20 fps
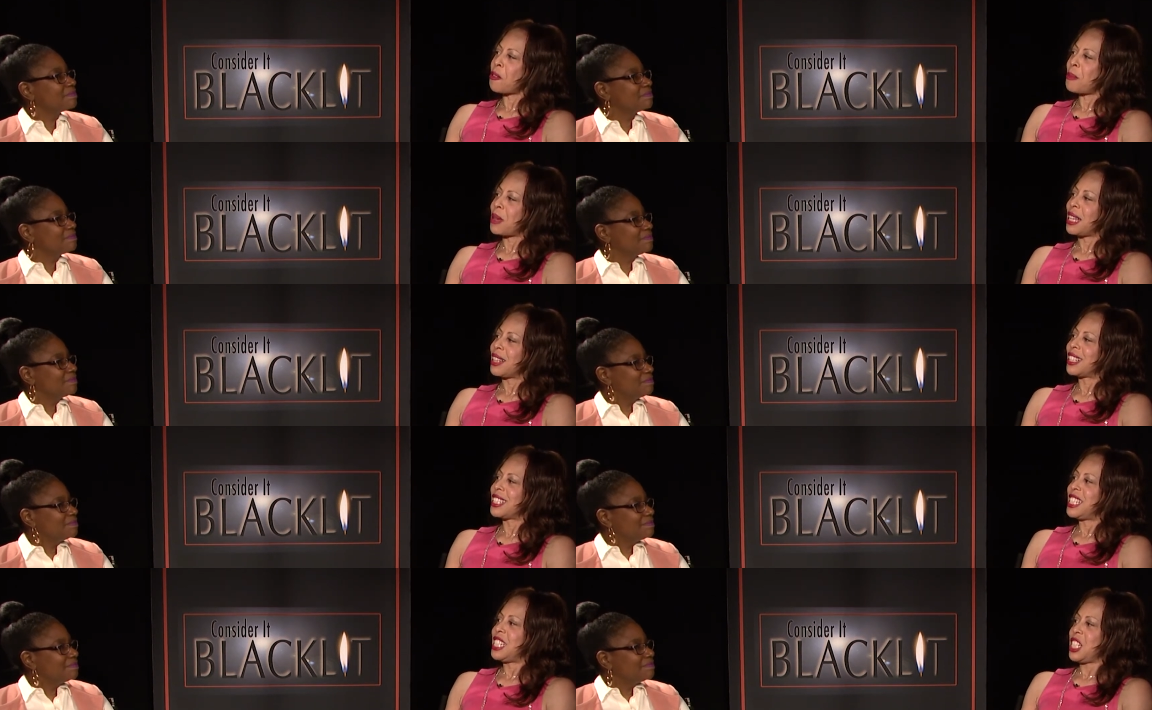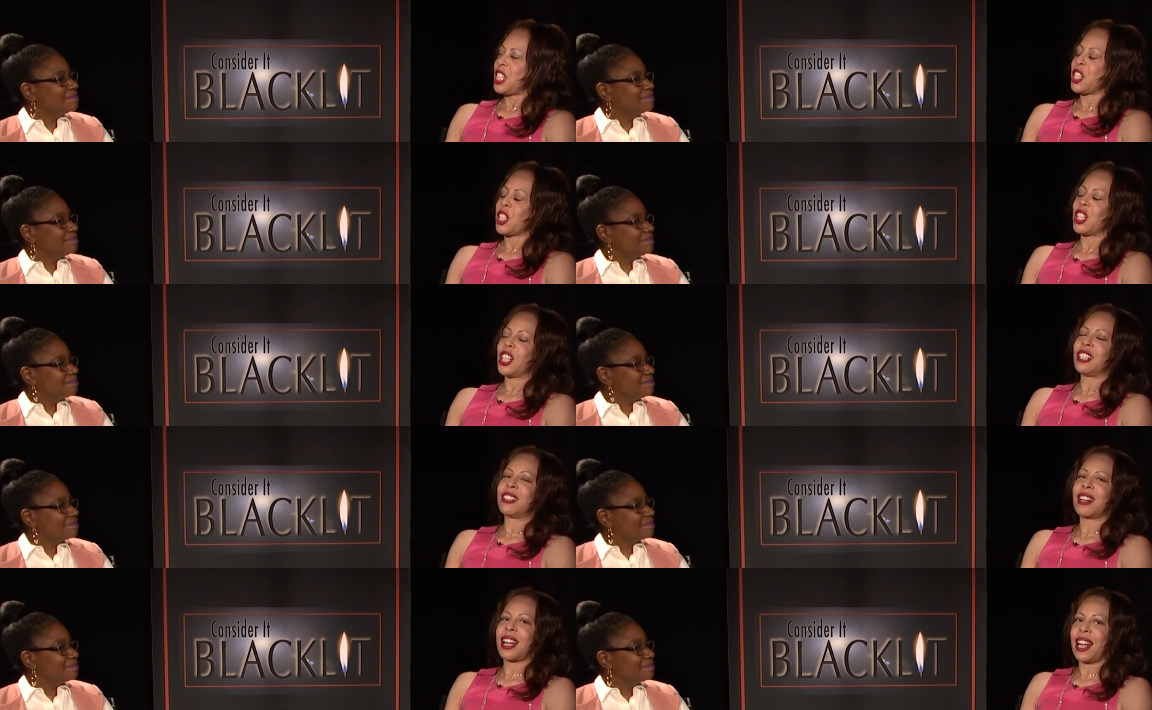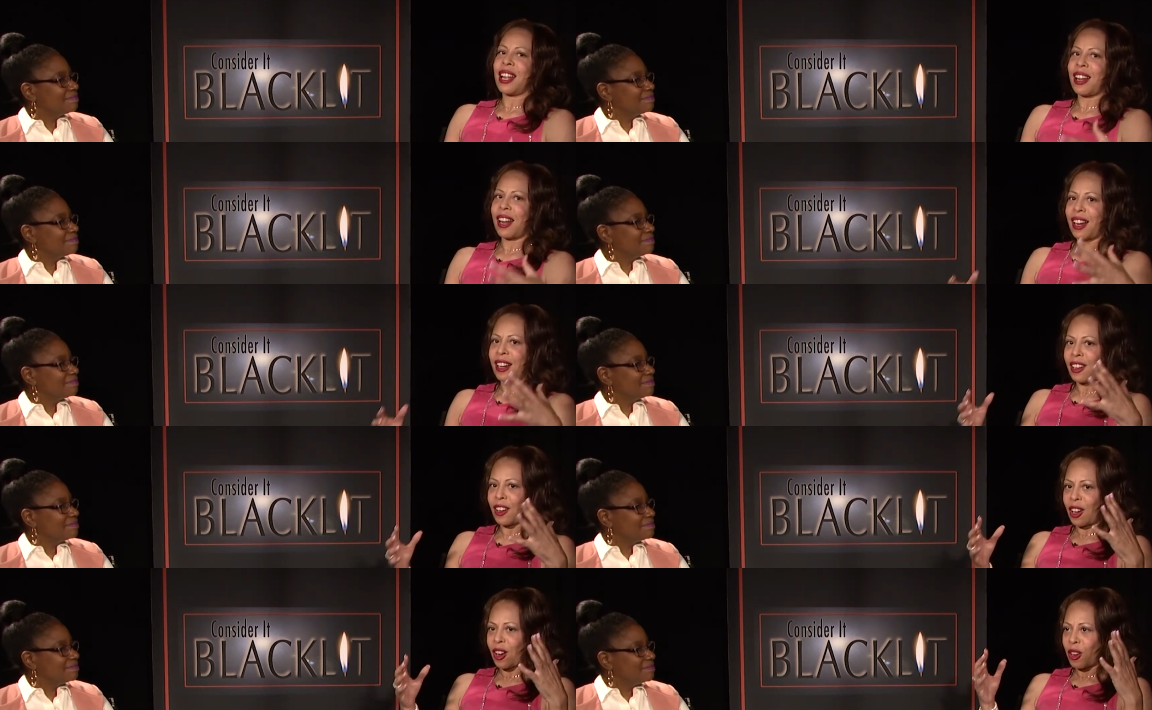Speaker 1: for me, the deer
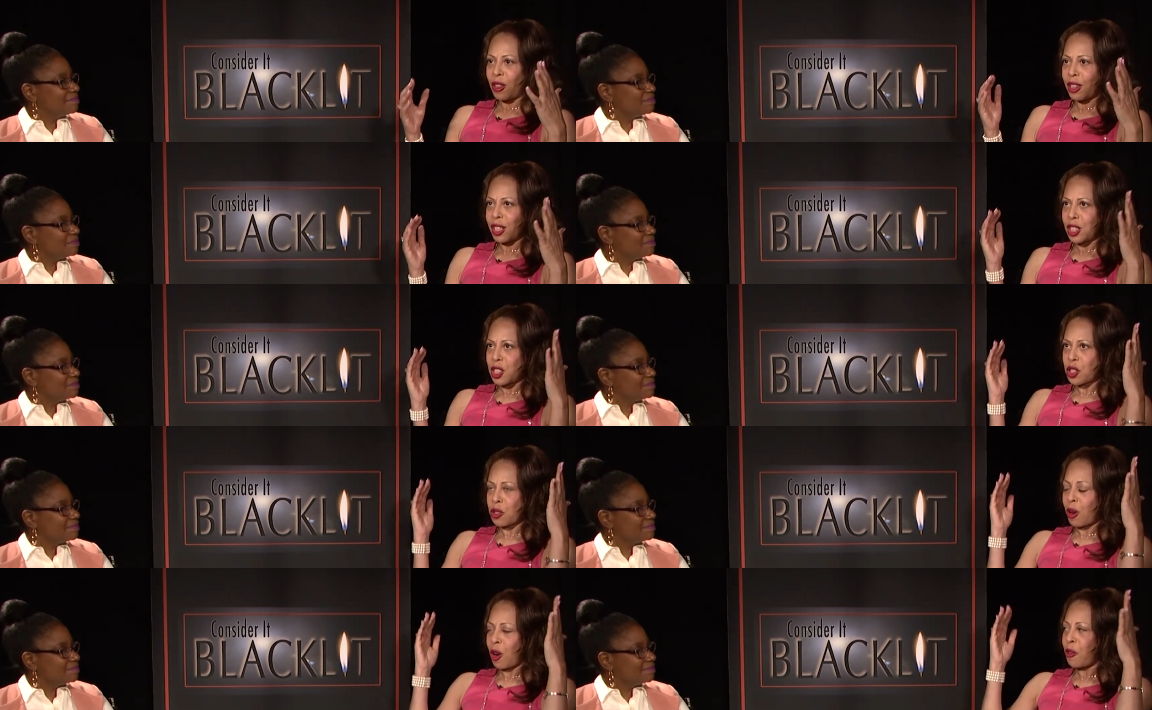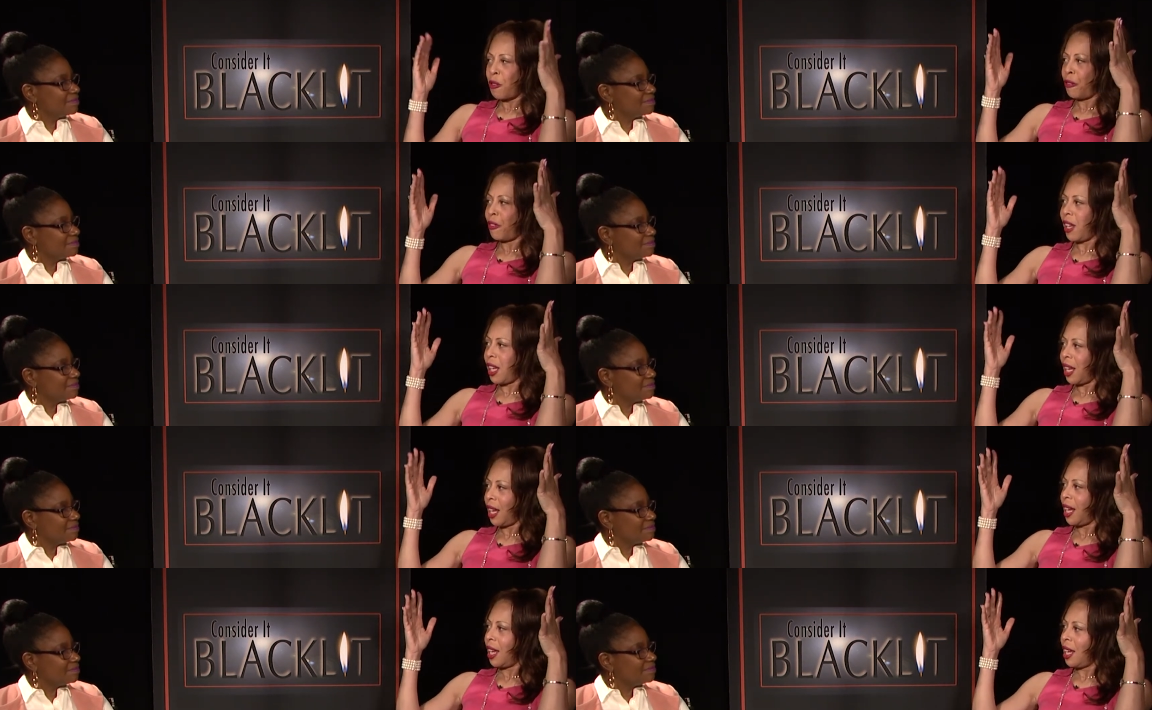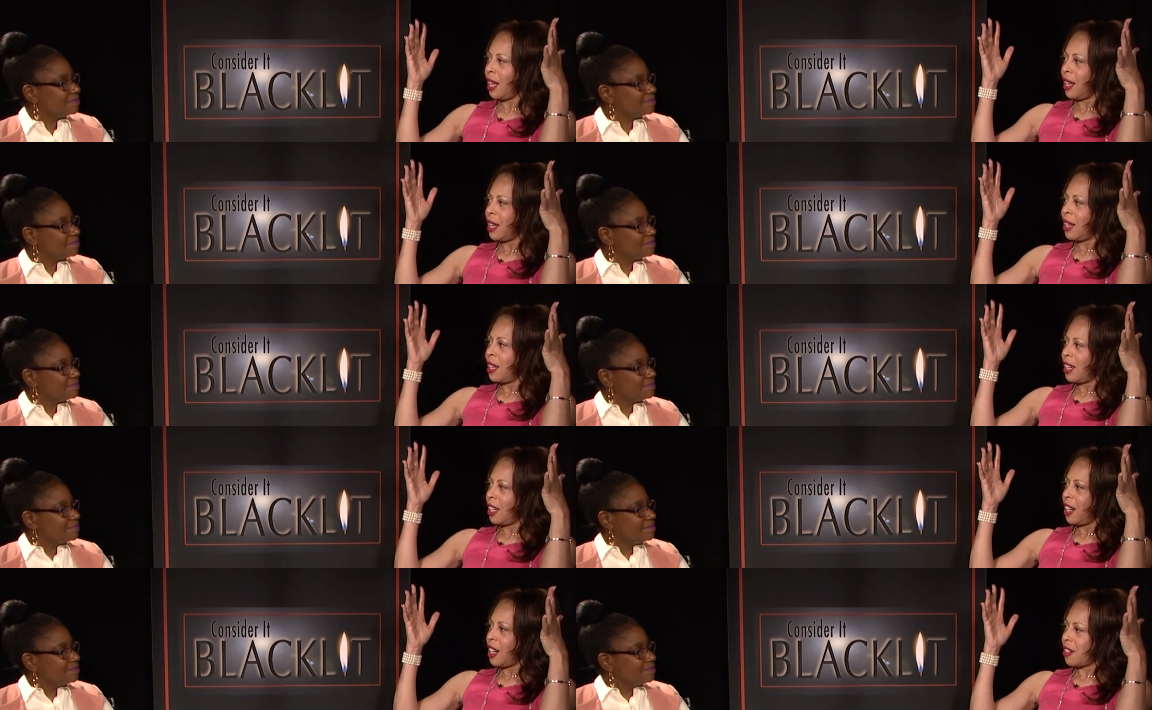and, you know, the trophy,
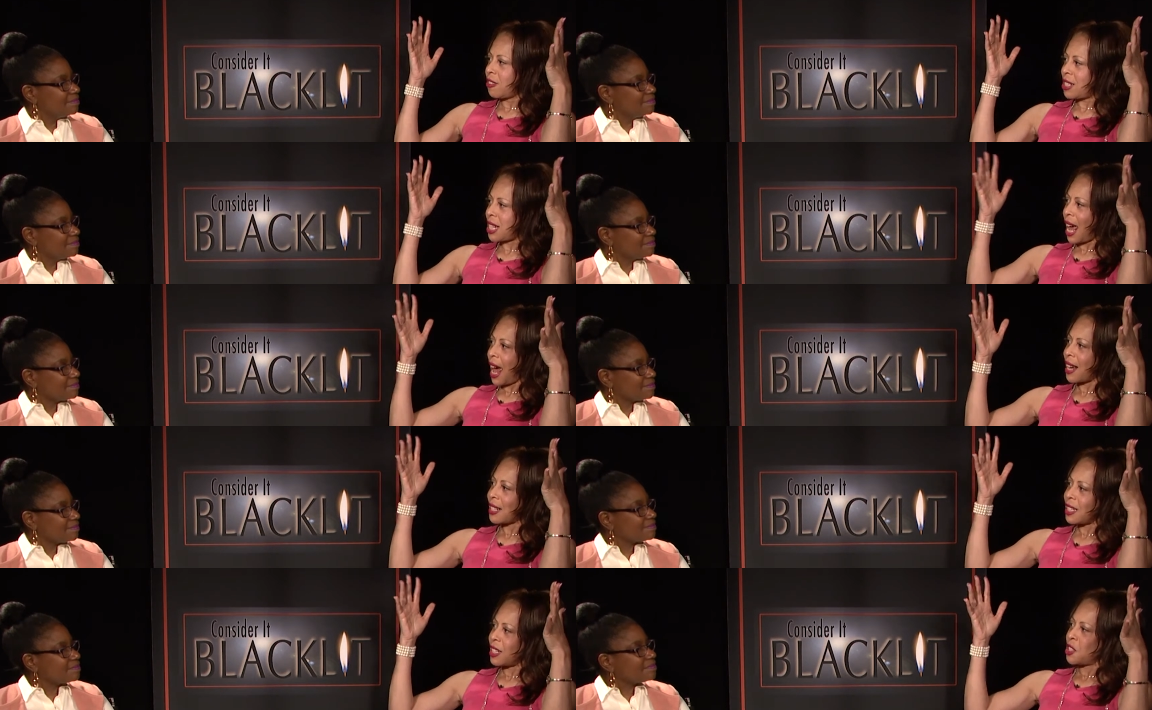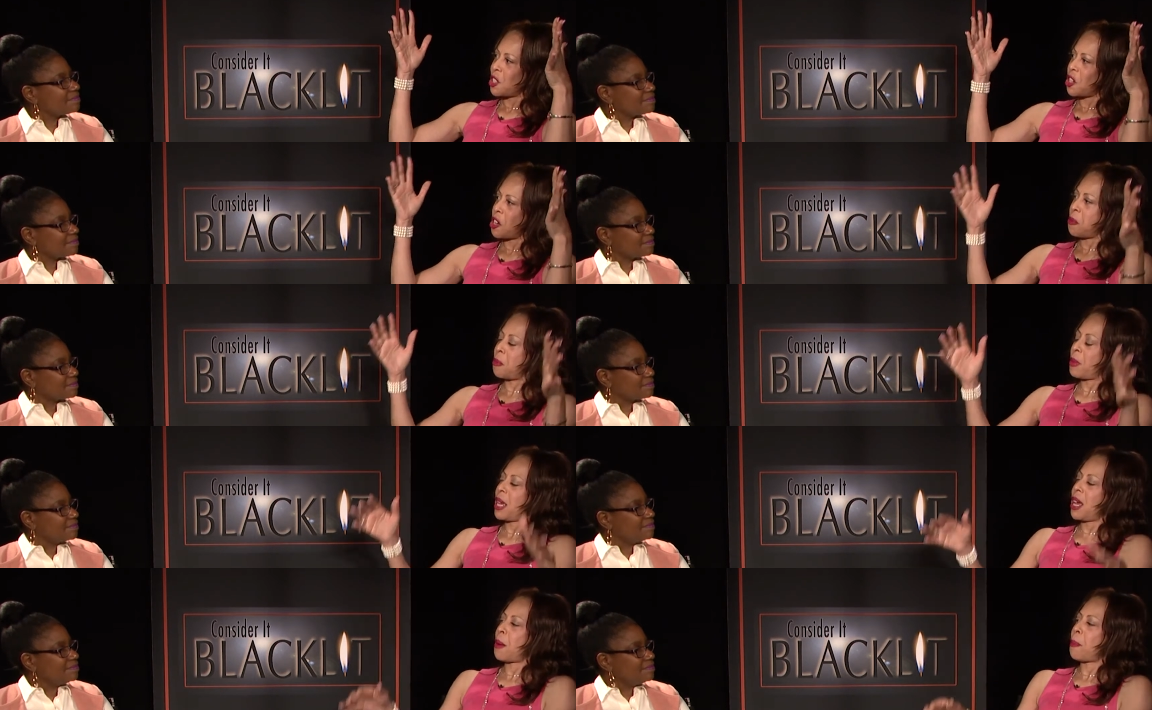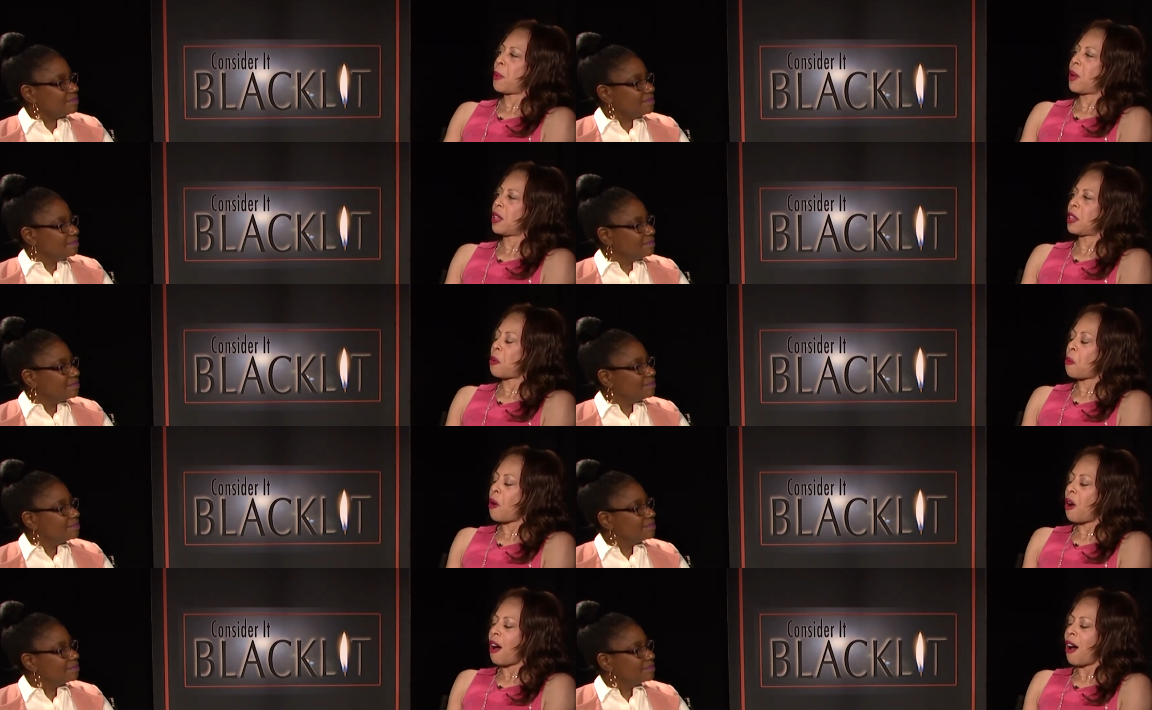you know, taxidermy up
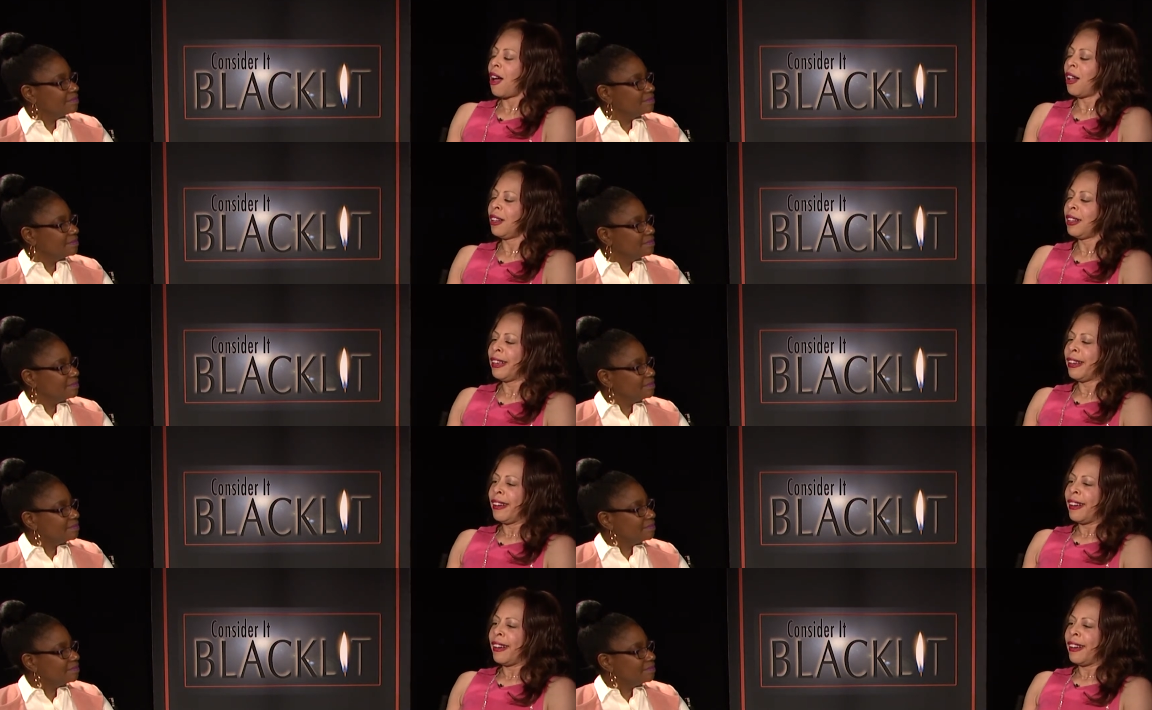on the wall.